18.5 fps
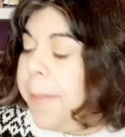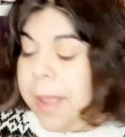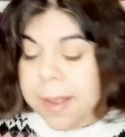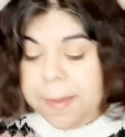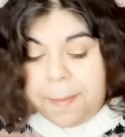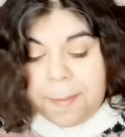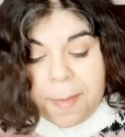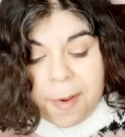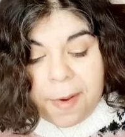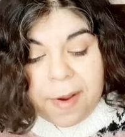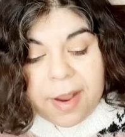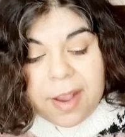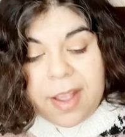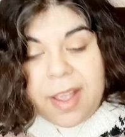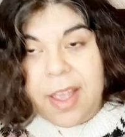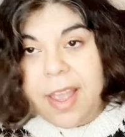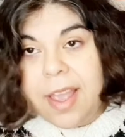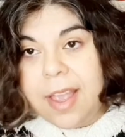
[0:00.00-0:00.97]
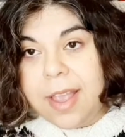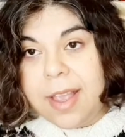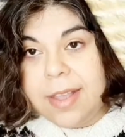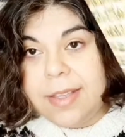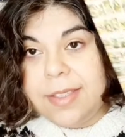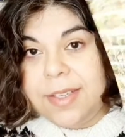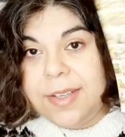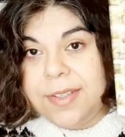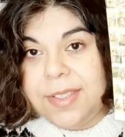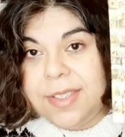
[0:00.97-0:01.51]
Bookmark,
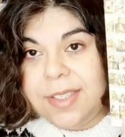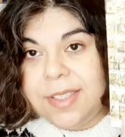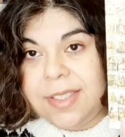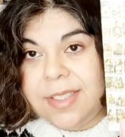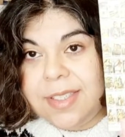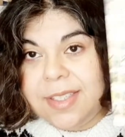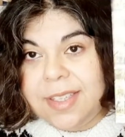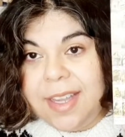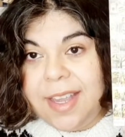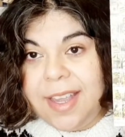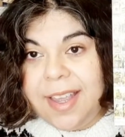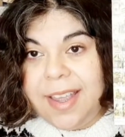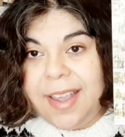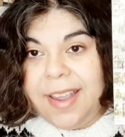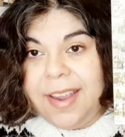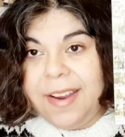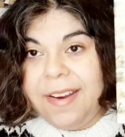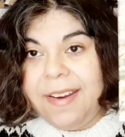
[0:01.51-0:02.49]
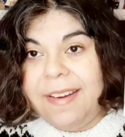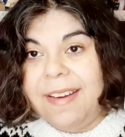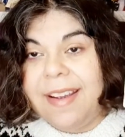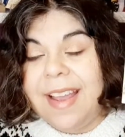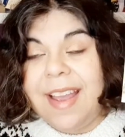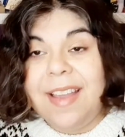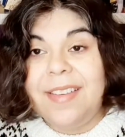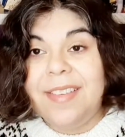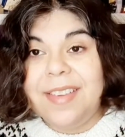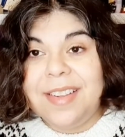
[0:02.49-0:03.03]
as you see
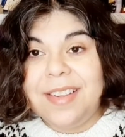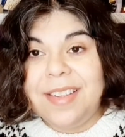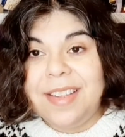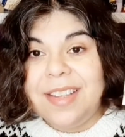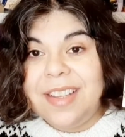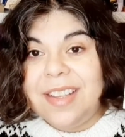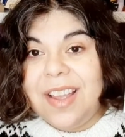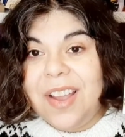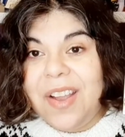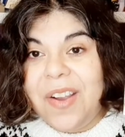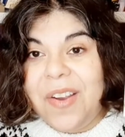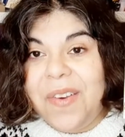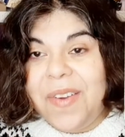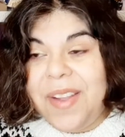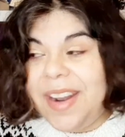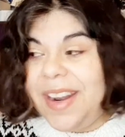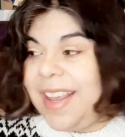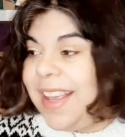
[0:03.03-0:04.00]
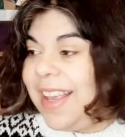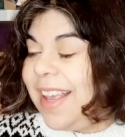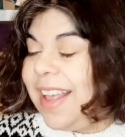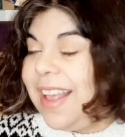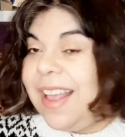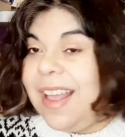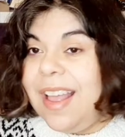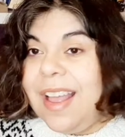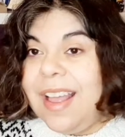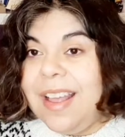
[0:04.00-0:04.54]
here, I
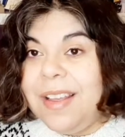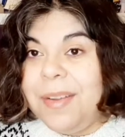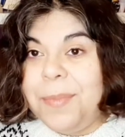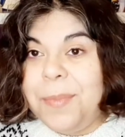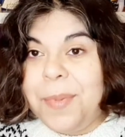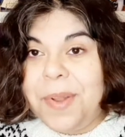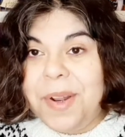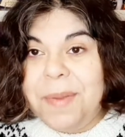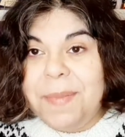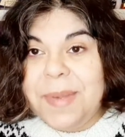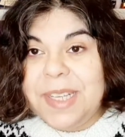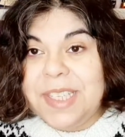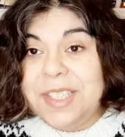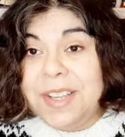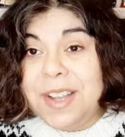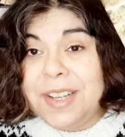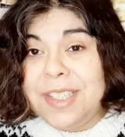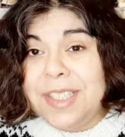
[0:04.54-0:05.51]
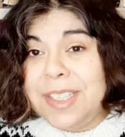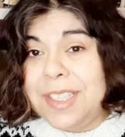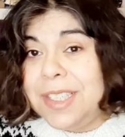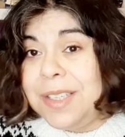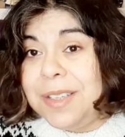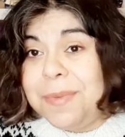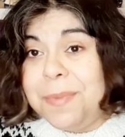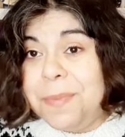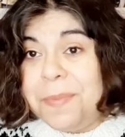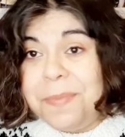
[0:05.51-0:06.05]
already pretty much talked
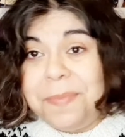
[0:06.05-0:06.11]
